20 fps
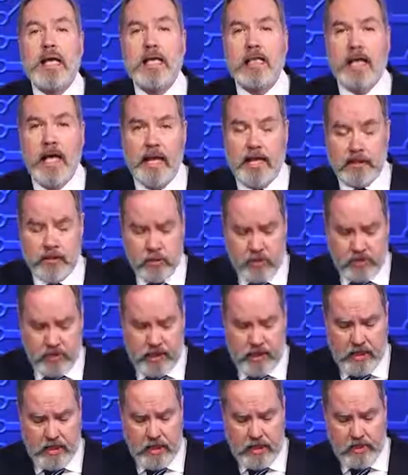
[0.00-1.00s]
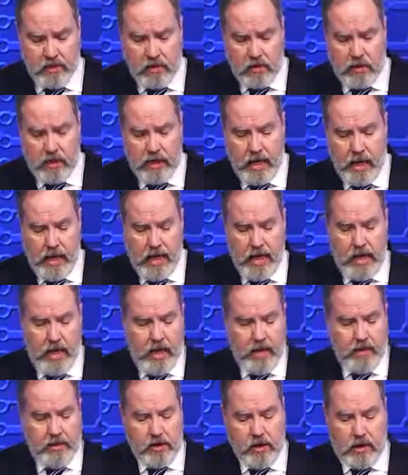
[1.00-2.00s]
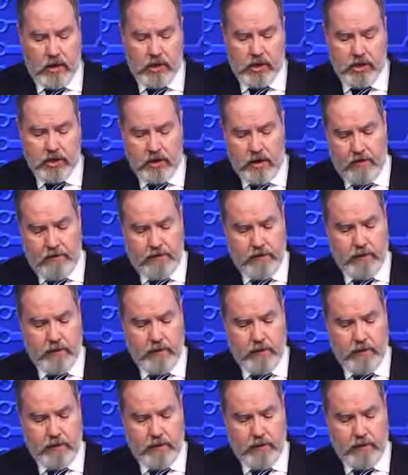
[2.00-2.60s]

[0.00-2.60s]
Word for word: anything, as we'll see in the next story. They're going to share